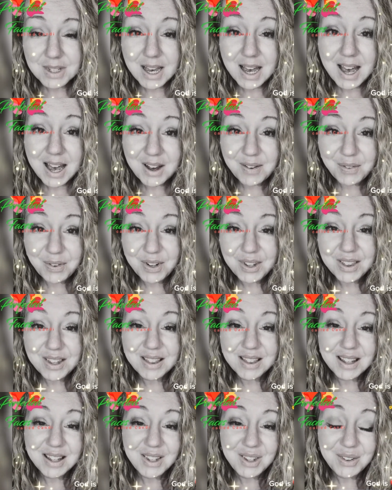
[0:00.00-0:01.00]
Everything
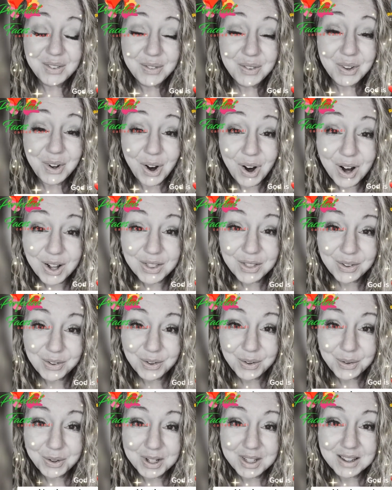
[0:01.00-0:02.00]
that you've gone
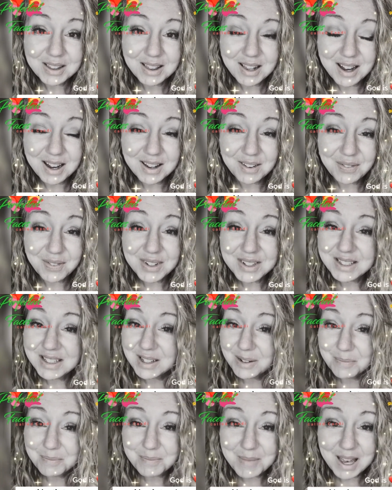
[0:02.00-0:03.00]
through in life is
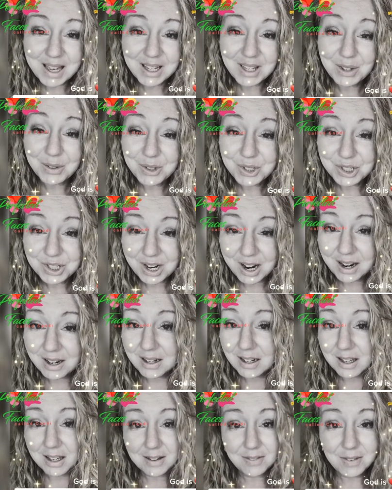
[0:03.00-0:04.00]
to make you shine
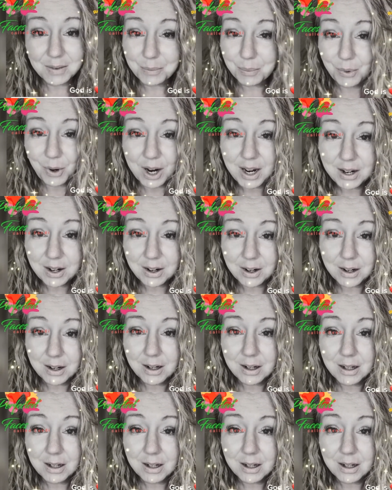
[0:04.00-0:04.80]
even brighter.